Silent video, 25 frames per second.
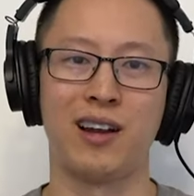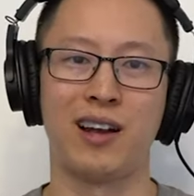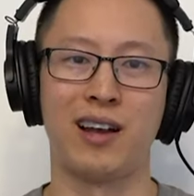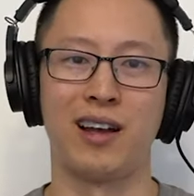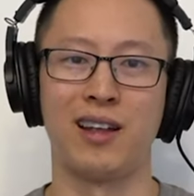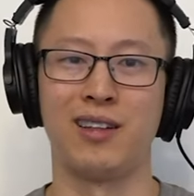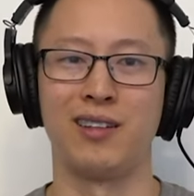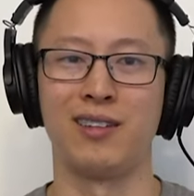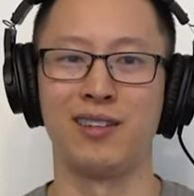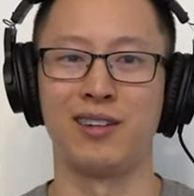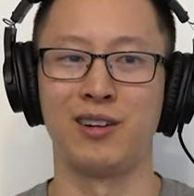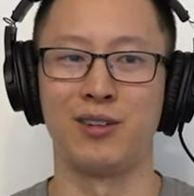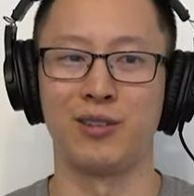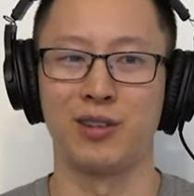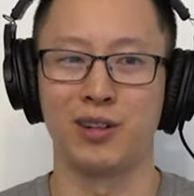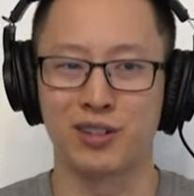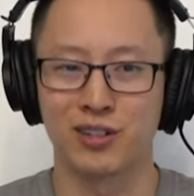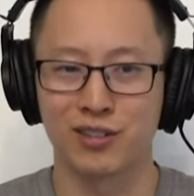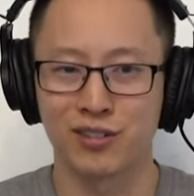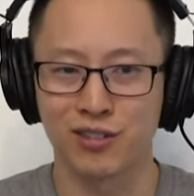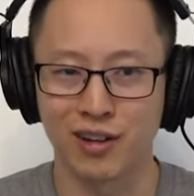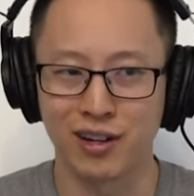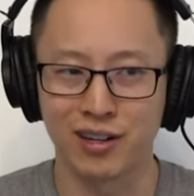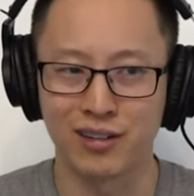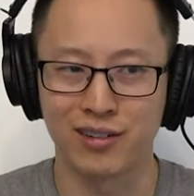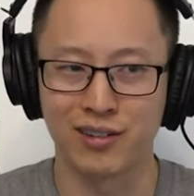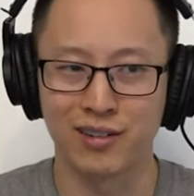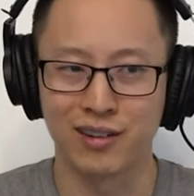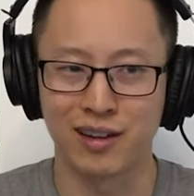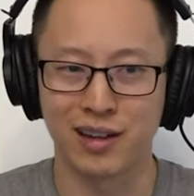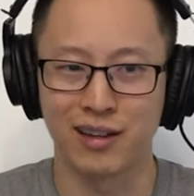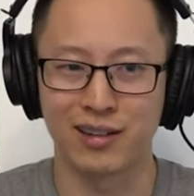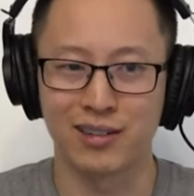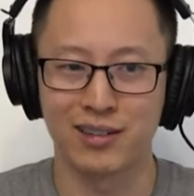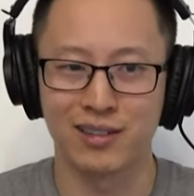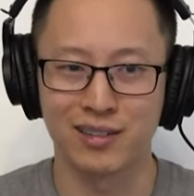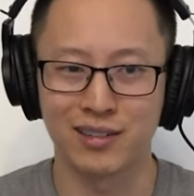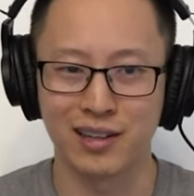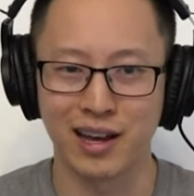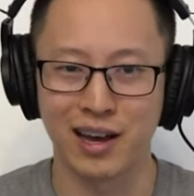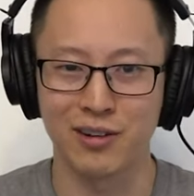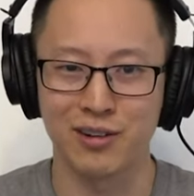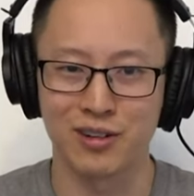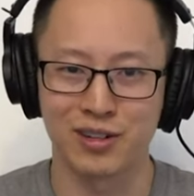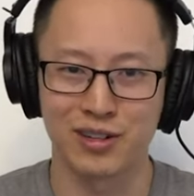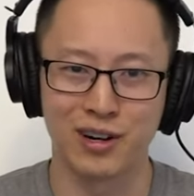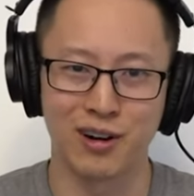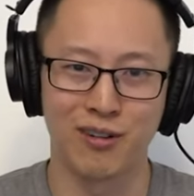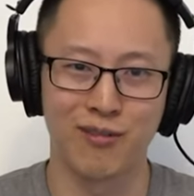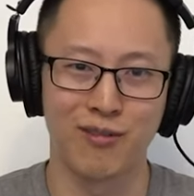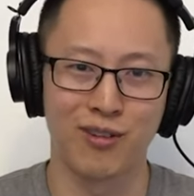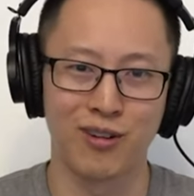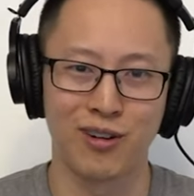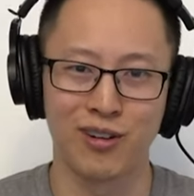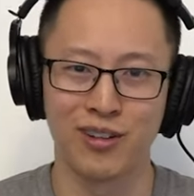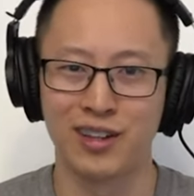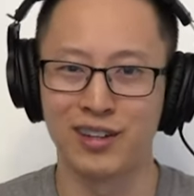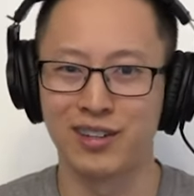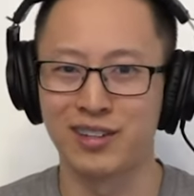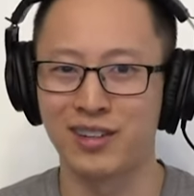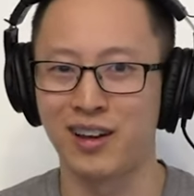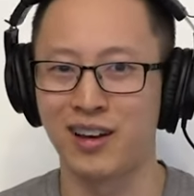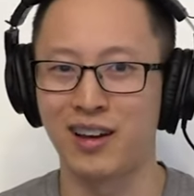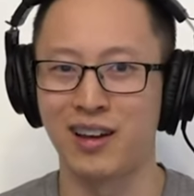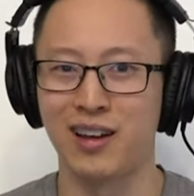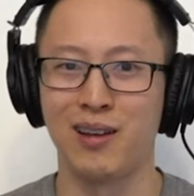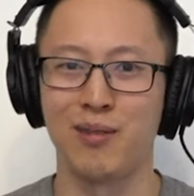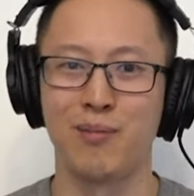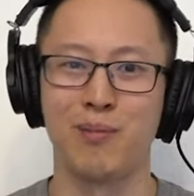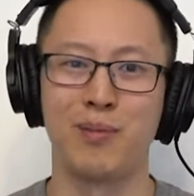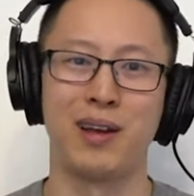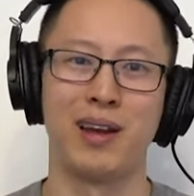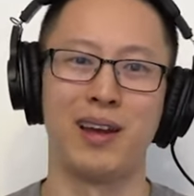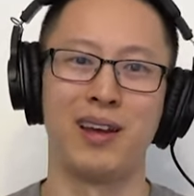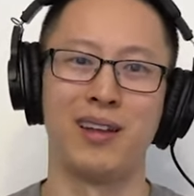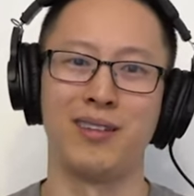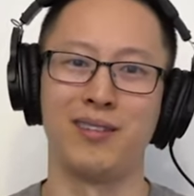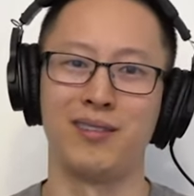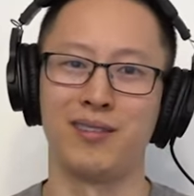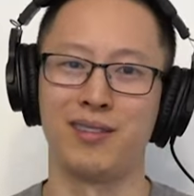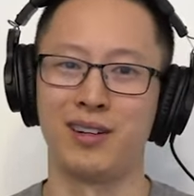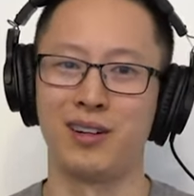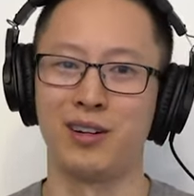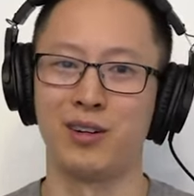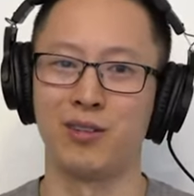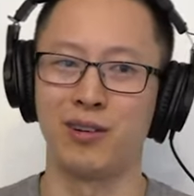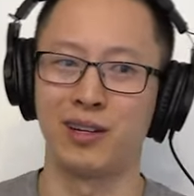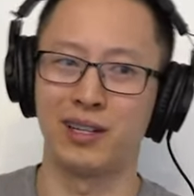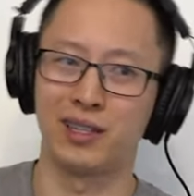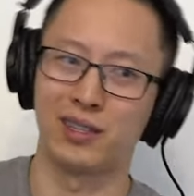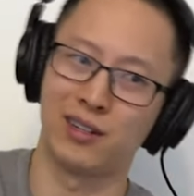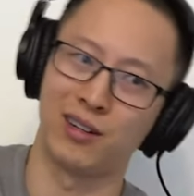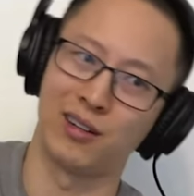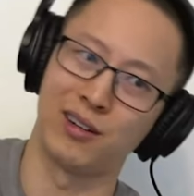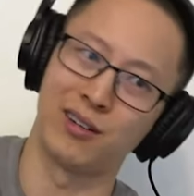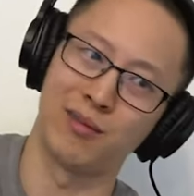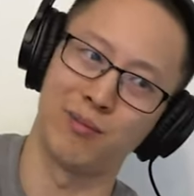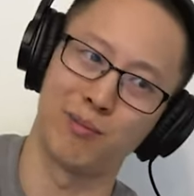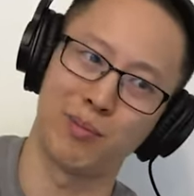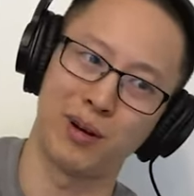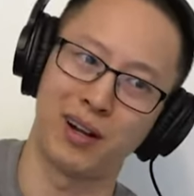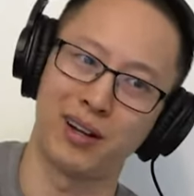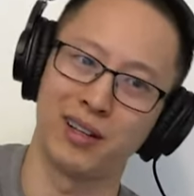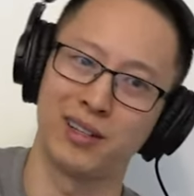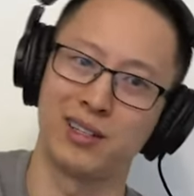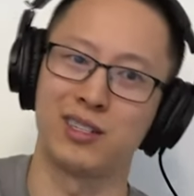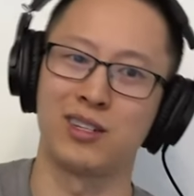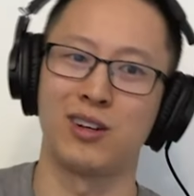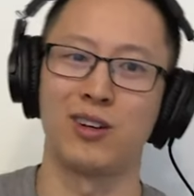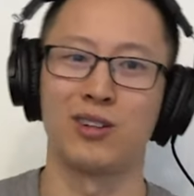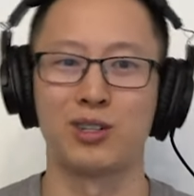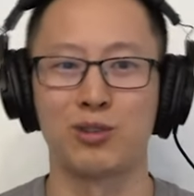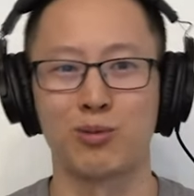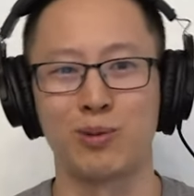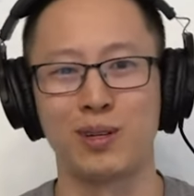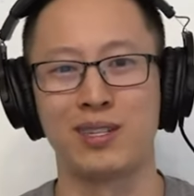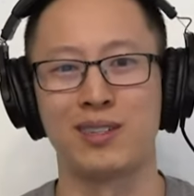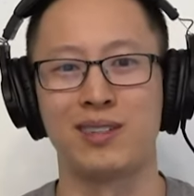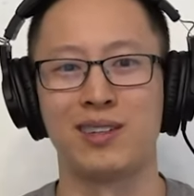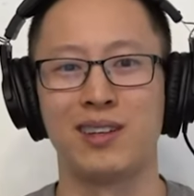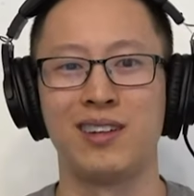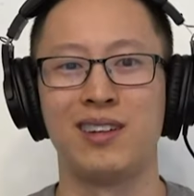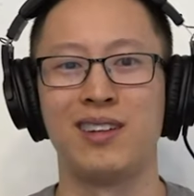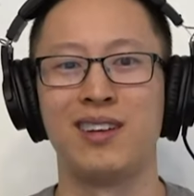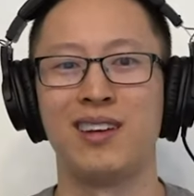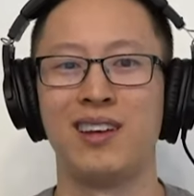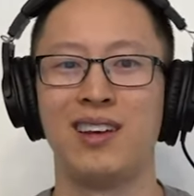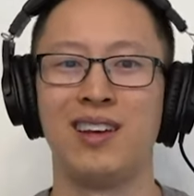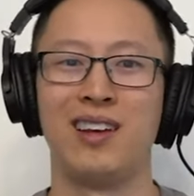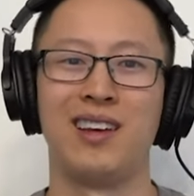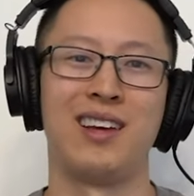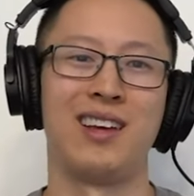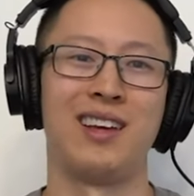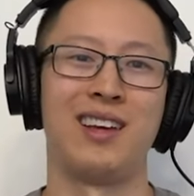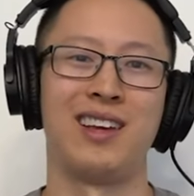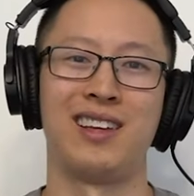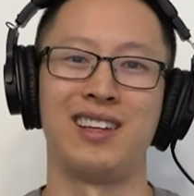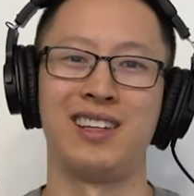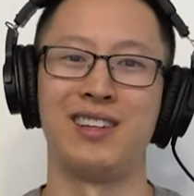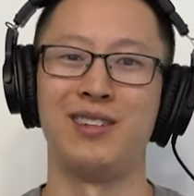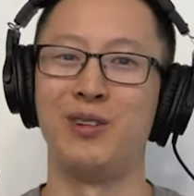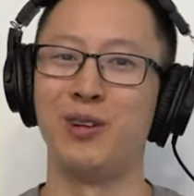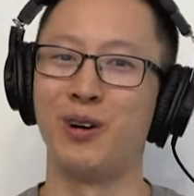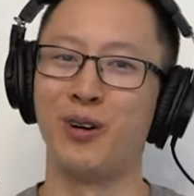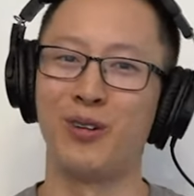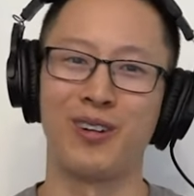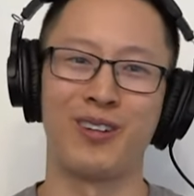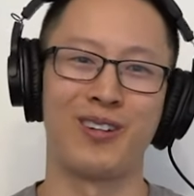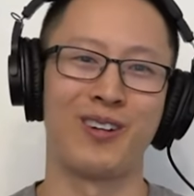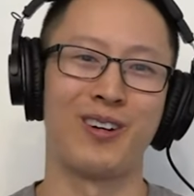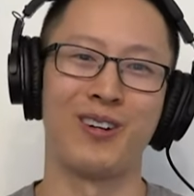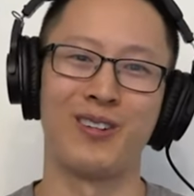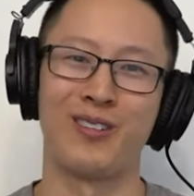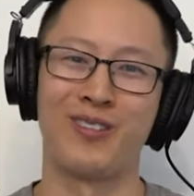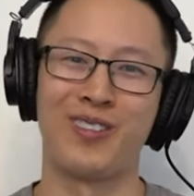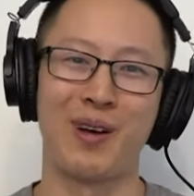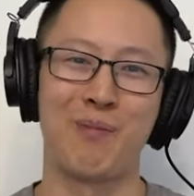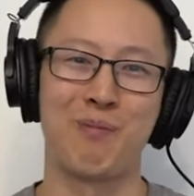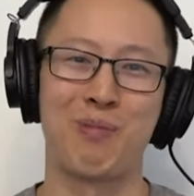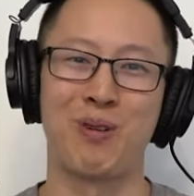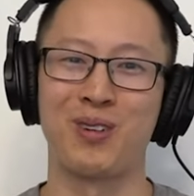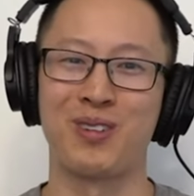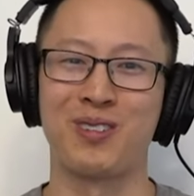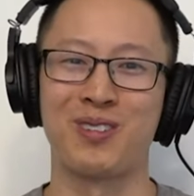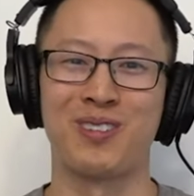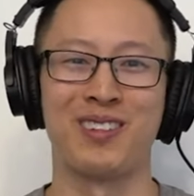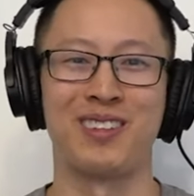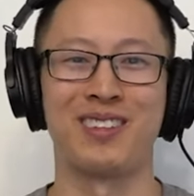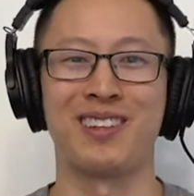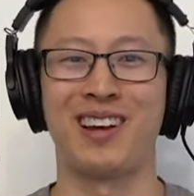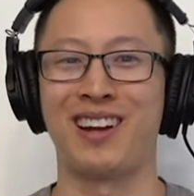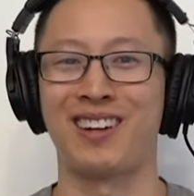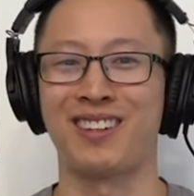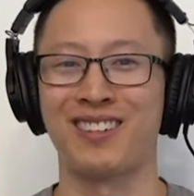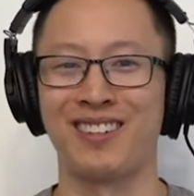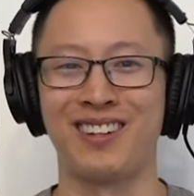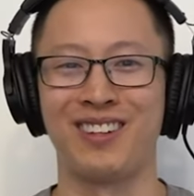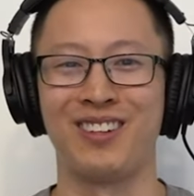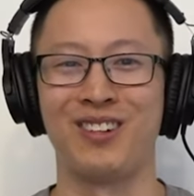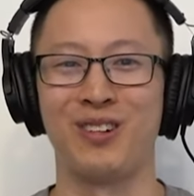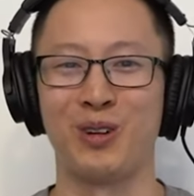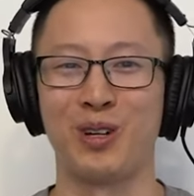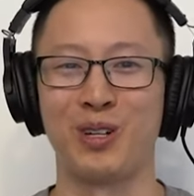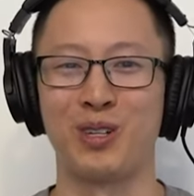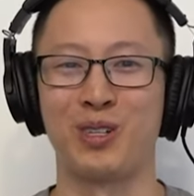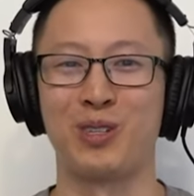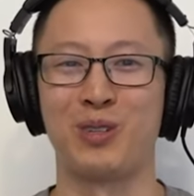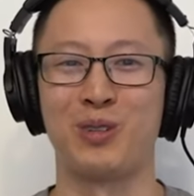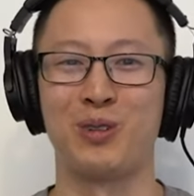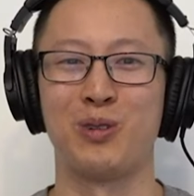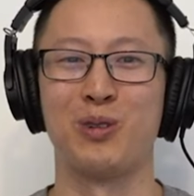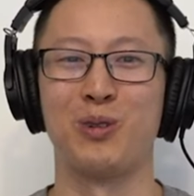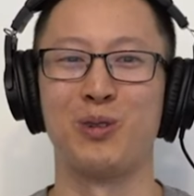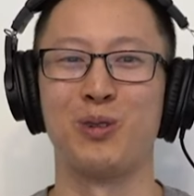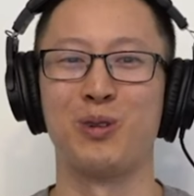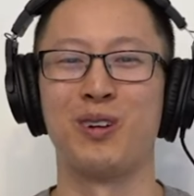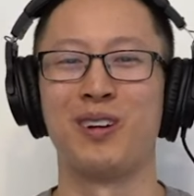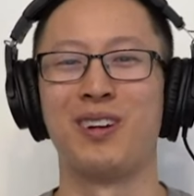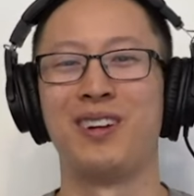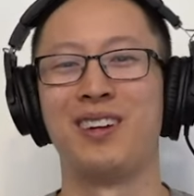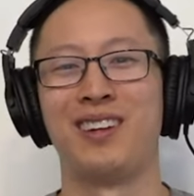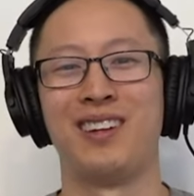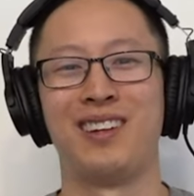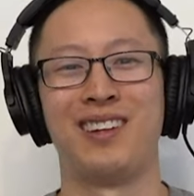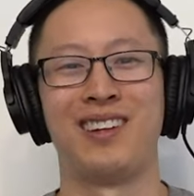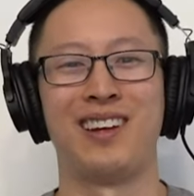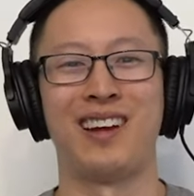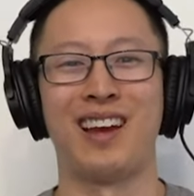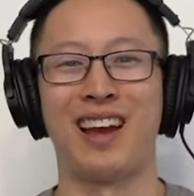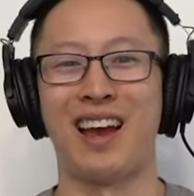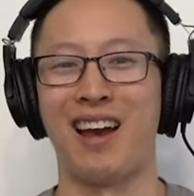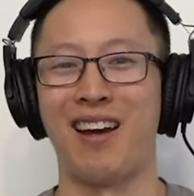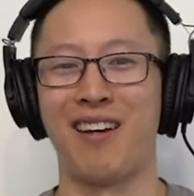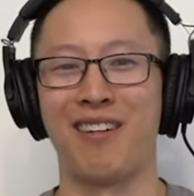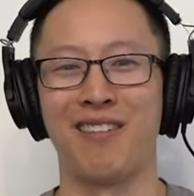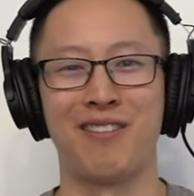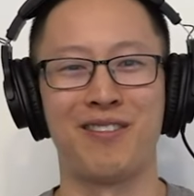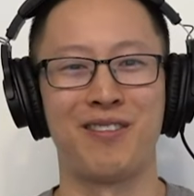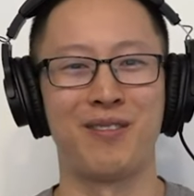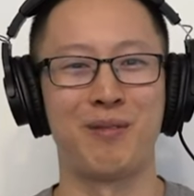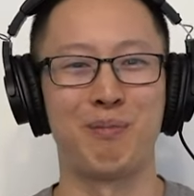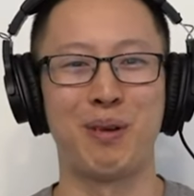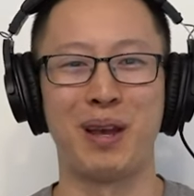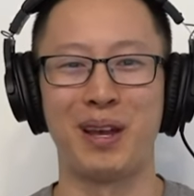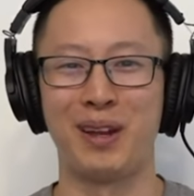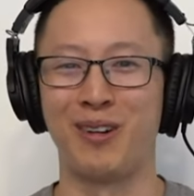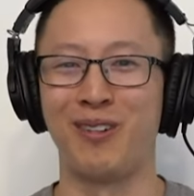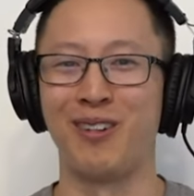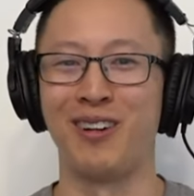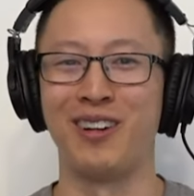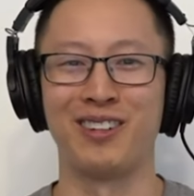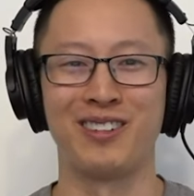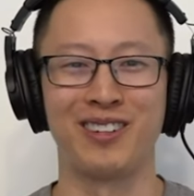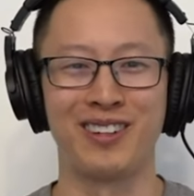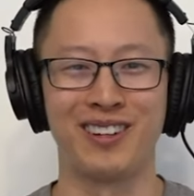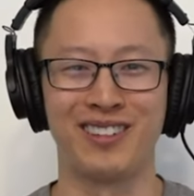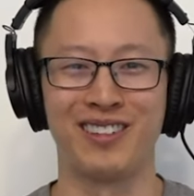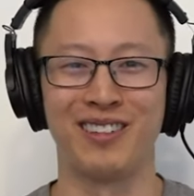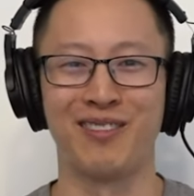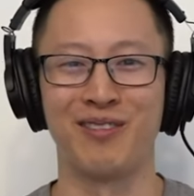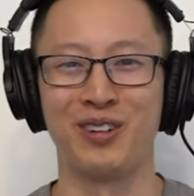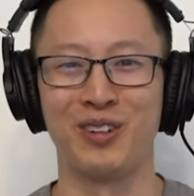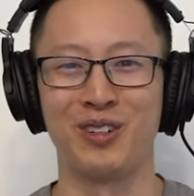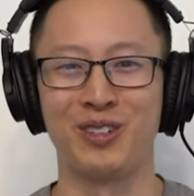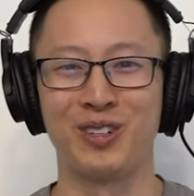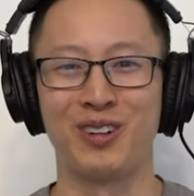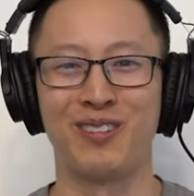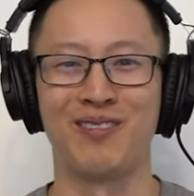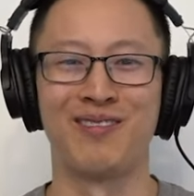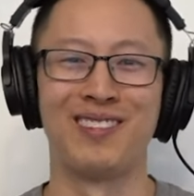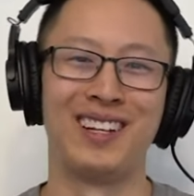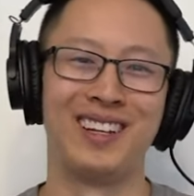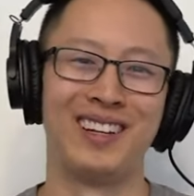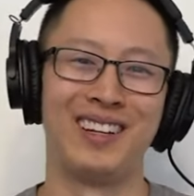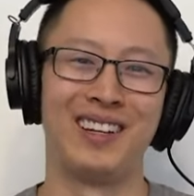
and, you know, they're slunt, slouched over all the time and, you know, like their body is all twisted, you don't know if that person is actually going to have pain or injury in the future.